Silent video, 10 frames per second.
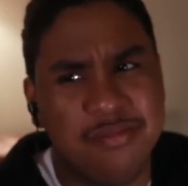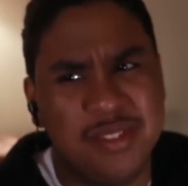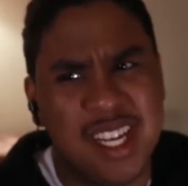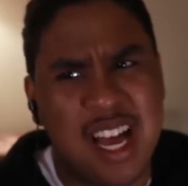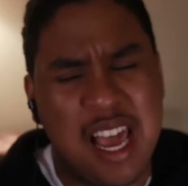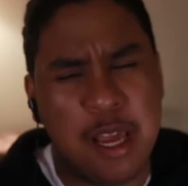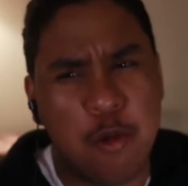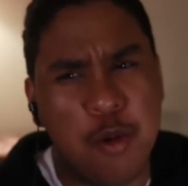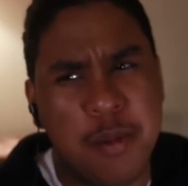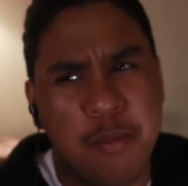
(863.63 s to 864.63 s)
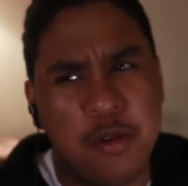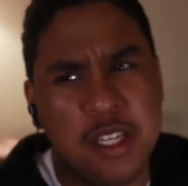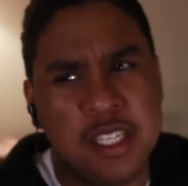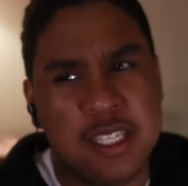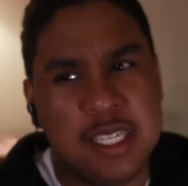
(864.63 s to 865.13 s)
I remember
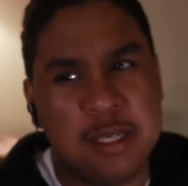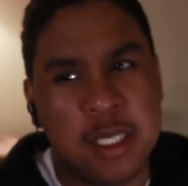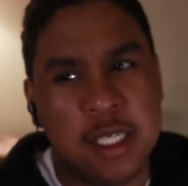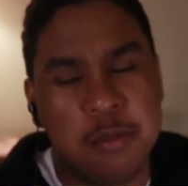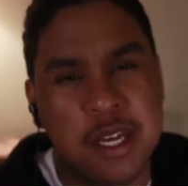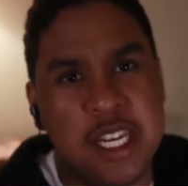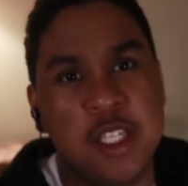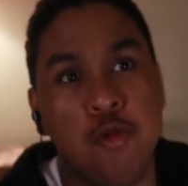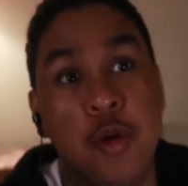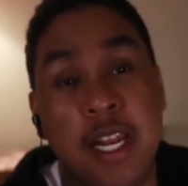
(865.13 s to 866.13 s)
this man is really gay.